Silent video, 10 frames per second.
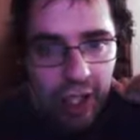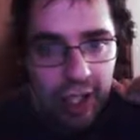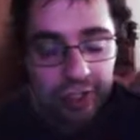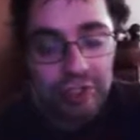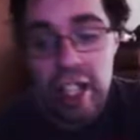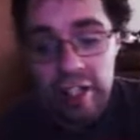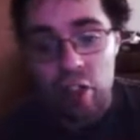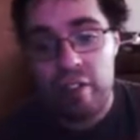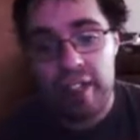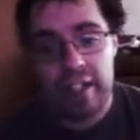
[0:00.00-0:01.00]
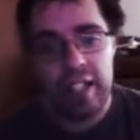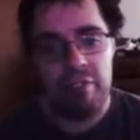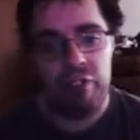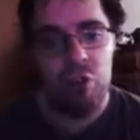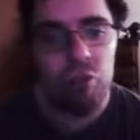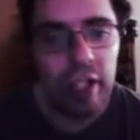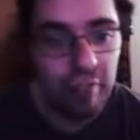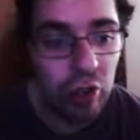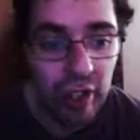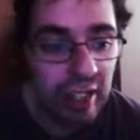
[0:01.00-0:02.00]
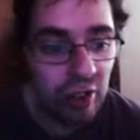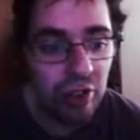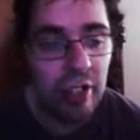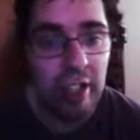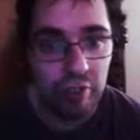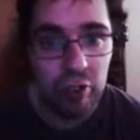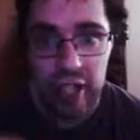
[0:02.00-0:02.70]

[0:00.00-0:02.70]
study all these if you're